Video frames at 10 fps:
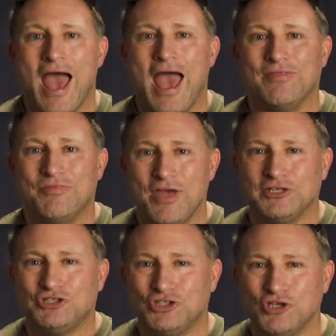and
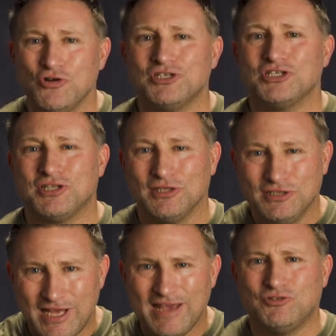then chooses to
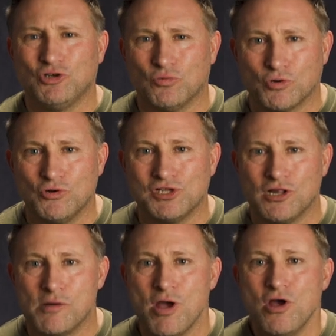leave
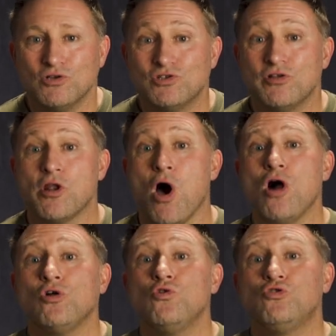Jerusalem so that
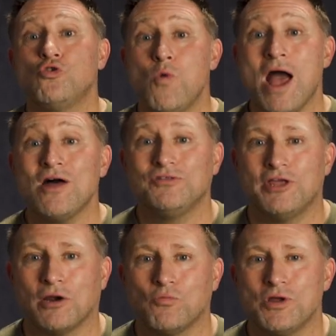all who dwelled
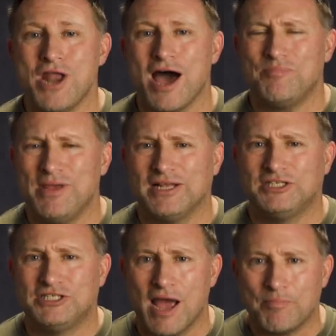there would not be
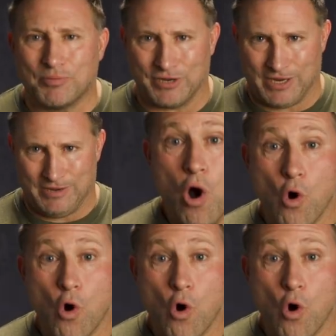in jeopardy.